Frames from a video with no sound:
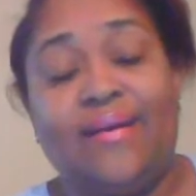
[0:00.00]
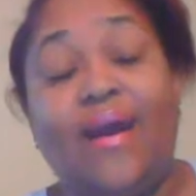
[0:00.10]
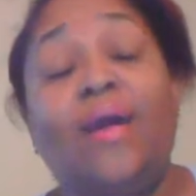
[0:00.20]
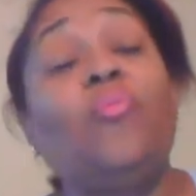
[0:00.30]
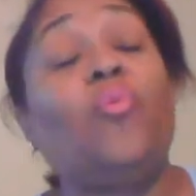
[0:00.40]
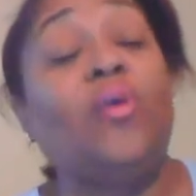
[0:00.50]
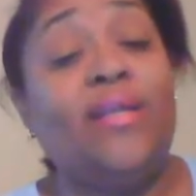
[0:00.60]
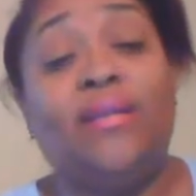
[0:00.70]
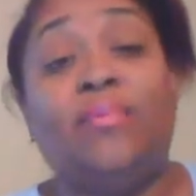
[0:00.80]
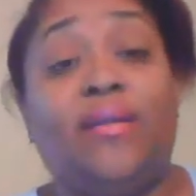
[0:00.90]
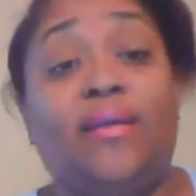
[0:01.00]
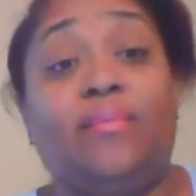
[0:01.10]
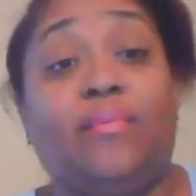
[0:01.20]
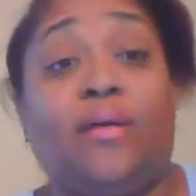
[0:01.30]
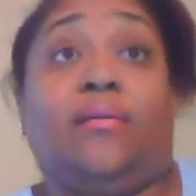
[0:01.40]
don't want anybody
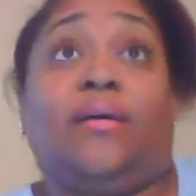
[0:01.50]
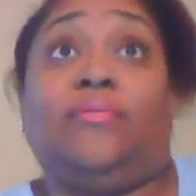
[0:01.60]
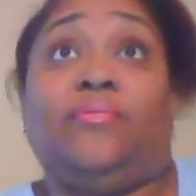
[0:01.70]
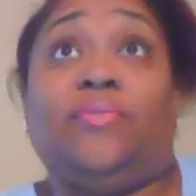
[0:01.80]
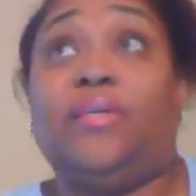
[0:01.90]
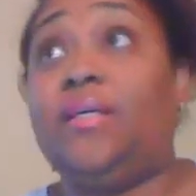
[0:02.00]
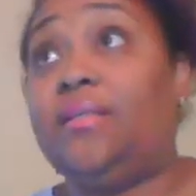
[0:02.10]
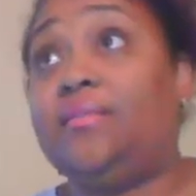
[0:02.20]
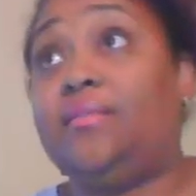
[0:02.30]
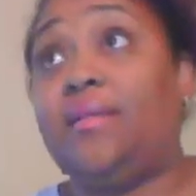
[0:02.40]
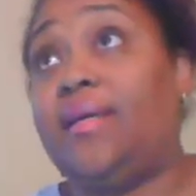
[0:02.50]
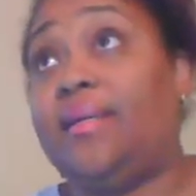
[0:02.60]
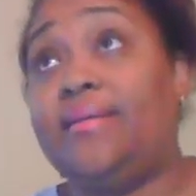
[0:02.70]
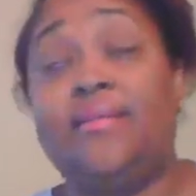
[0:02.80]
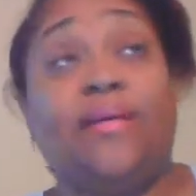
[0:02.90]
in my life that can't
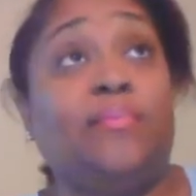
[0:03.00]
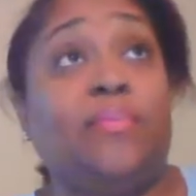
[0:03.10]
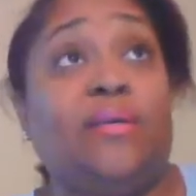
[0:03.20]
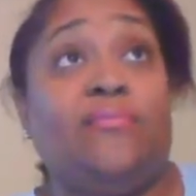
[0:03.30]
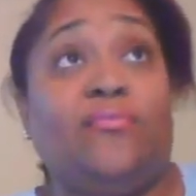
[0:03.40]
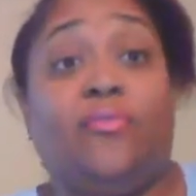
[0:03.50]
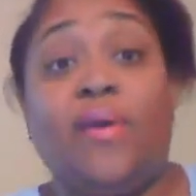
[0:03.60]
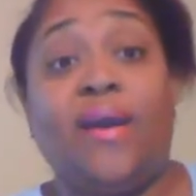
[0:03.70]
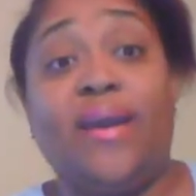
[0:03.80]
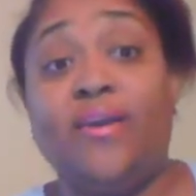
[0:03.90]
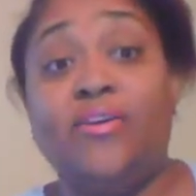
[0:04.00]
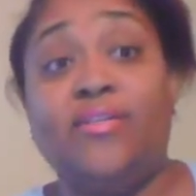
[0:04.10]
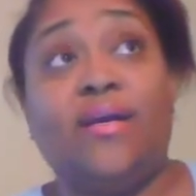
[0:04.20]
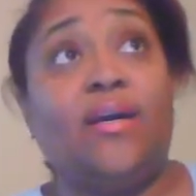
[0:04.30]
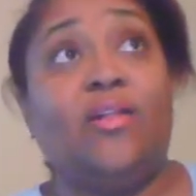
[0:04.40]
accept me for my
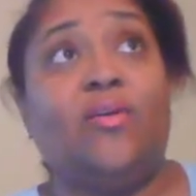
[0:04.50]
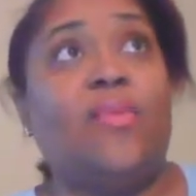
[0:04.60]
hairstyle or